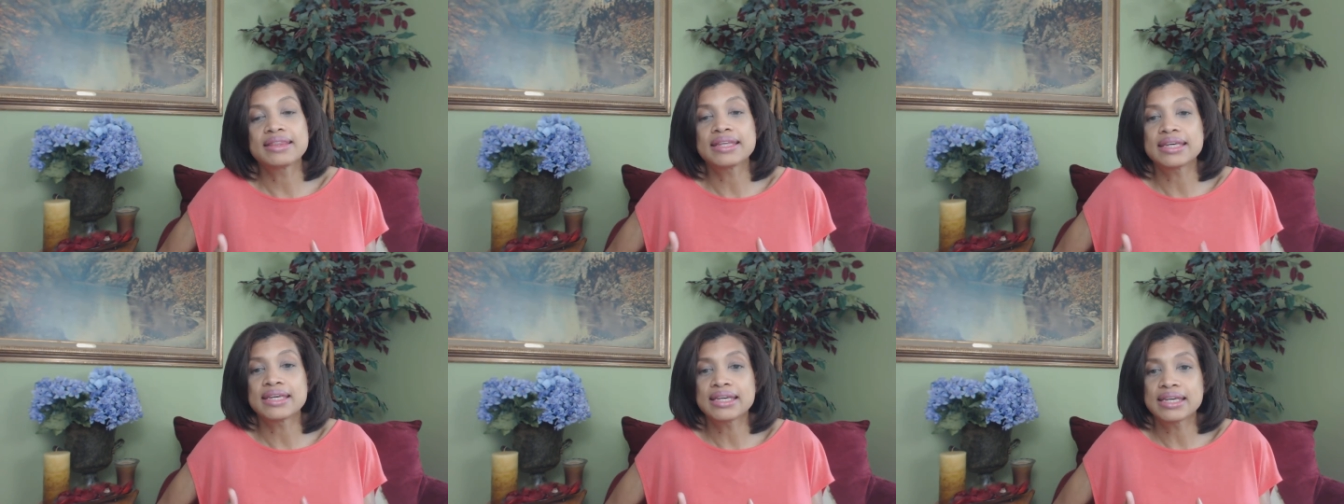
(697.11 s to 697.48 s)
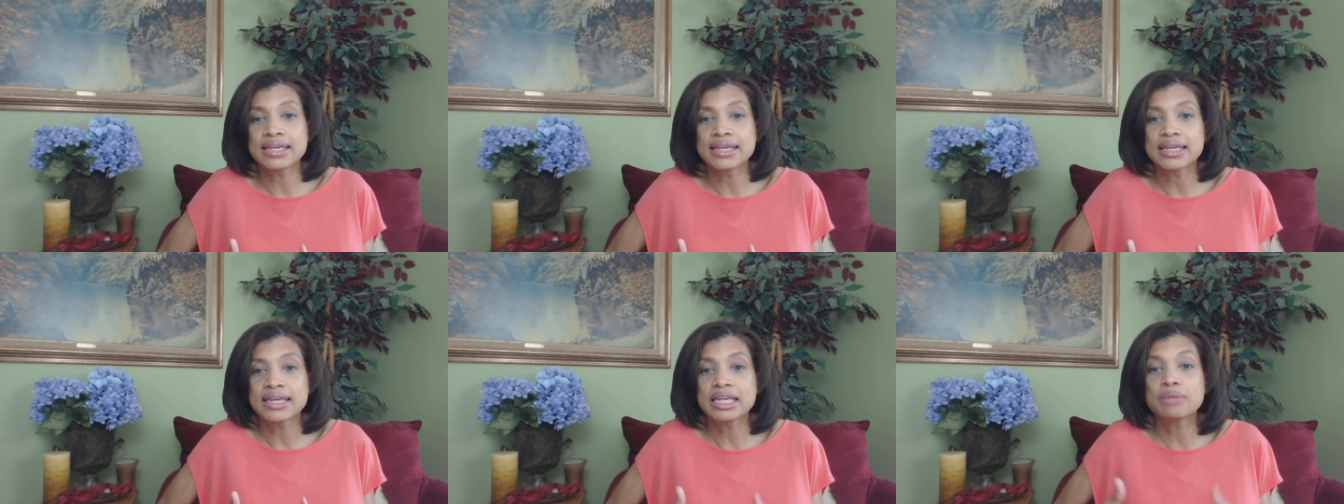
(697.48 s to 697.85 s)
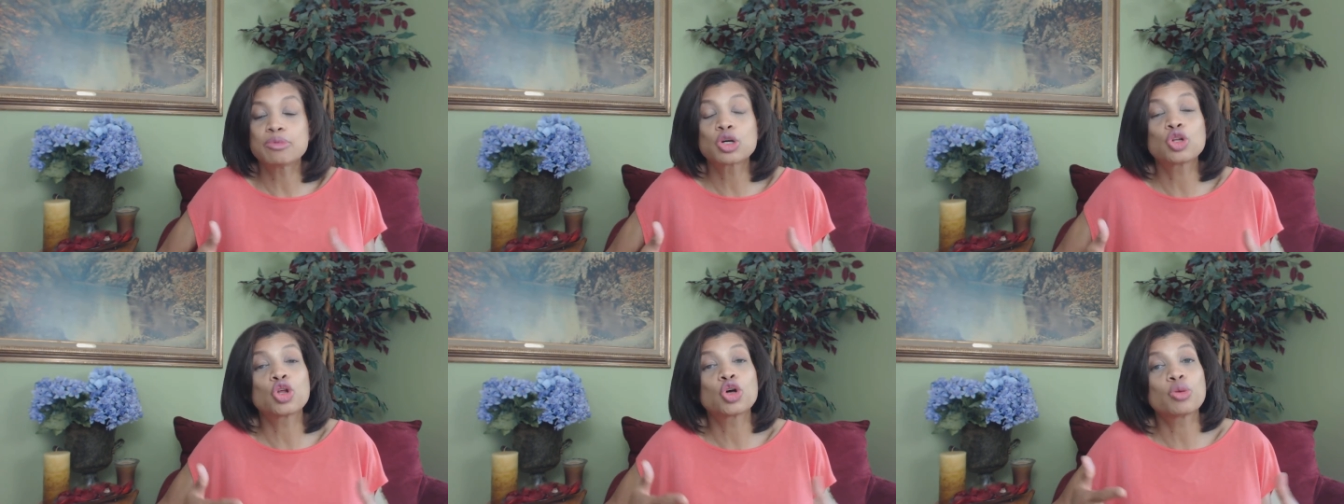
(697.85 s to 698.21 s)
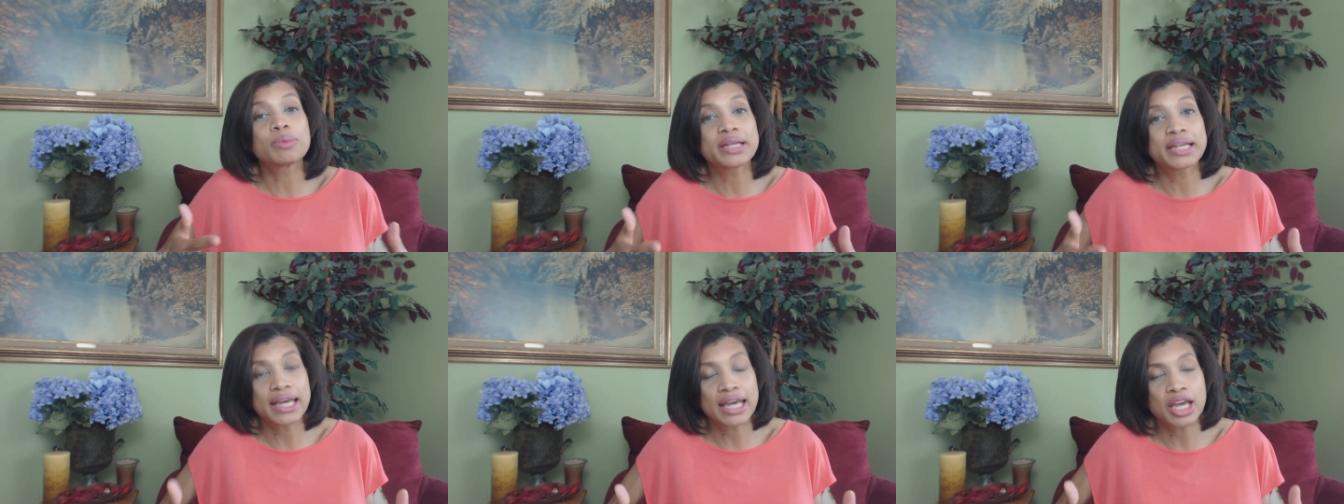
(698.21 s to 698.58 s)
the
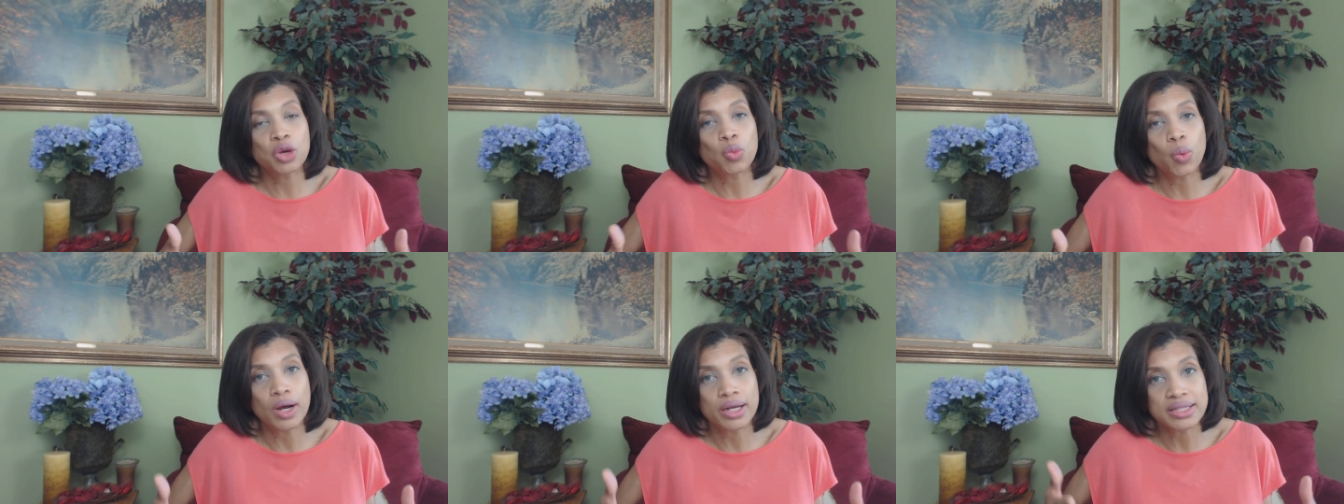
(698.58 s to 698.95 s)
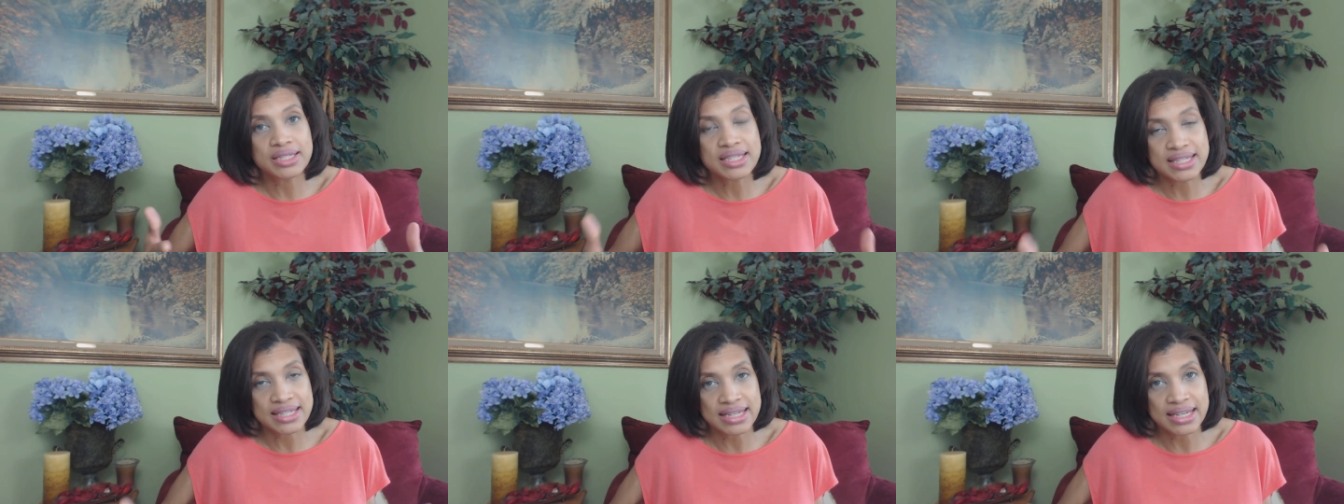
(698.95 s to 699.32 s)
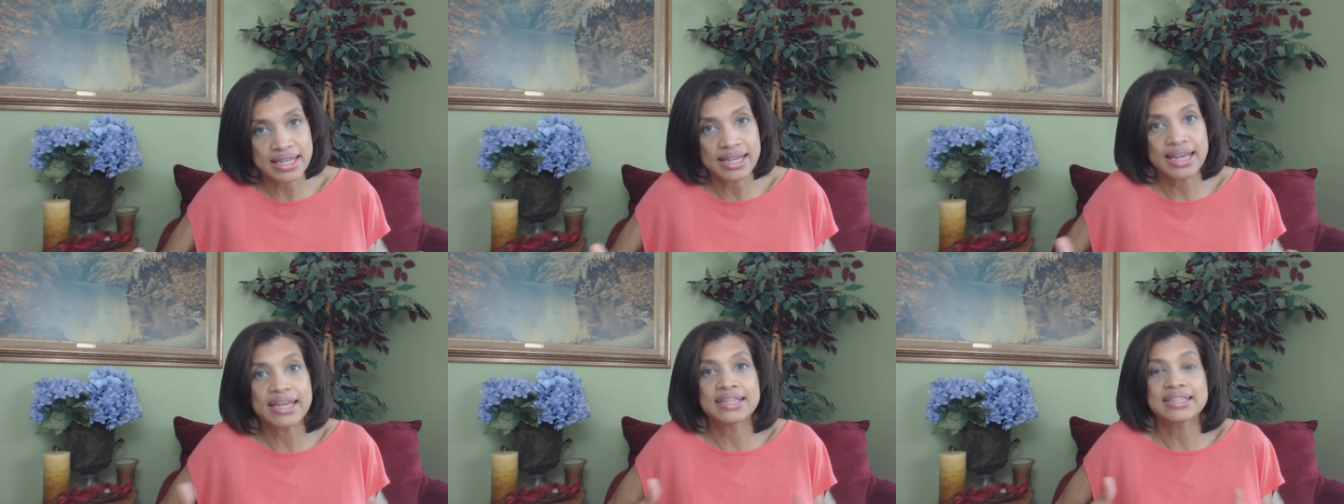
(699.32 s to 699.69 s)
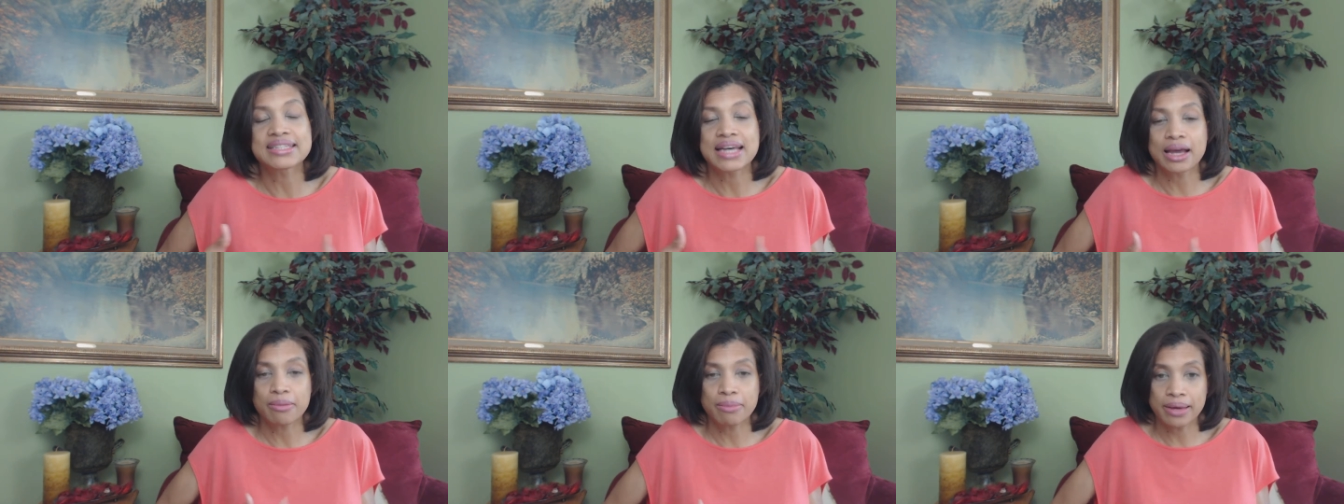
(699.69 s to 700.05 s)
hemoglobin A1C
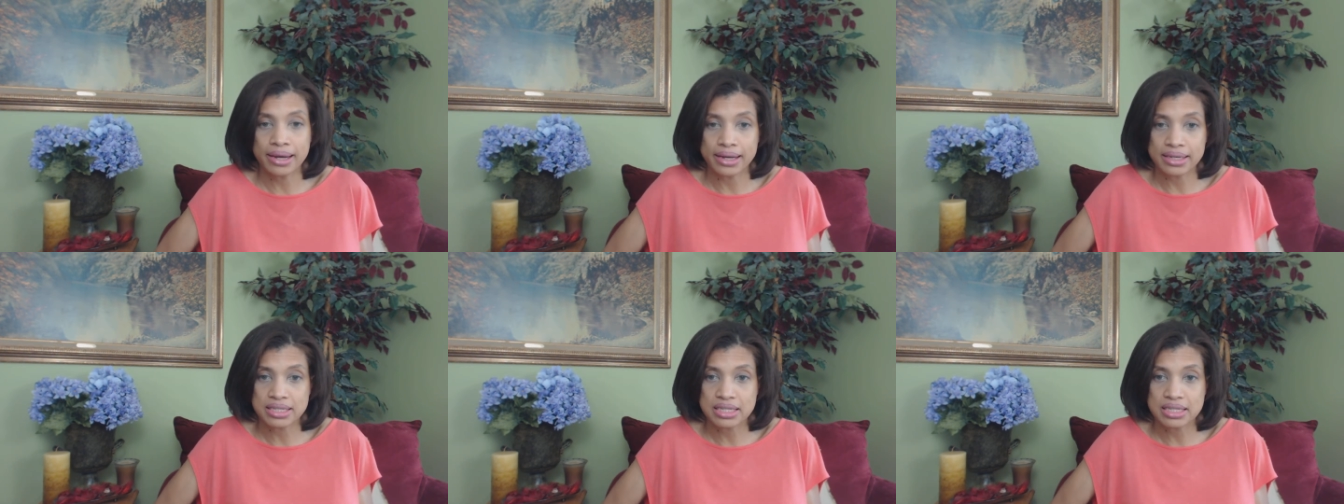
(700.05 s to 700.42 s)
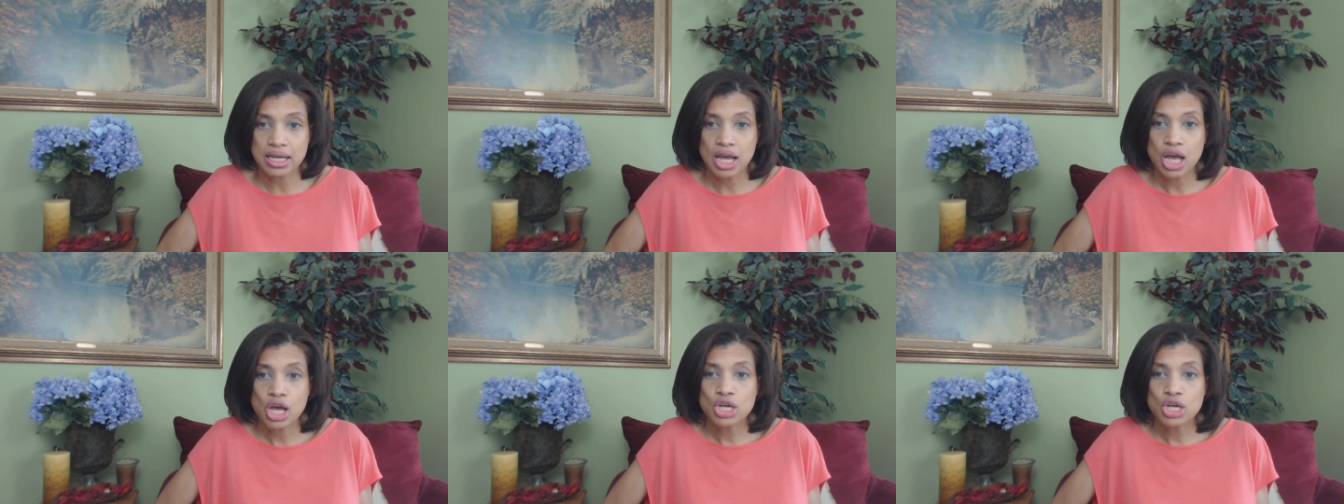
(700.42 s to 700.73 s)
in diabetics.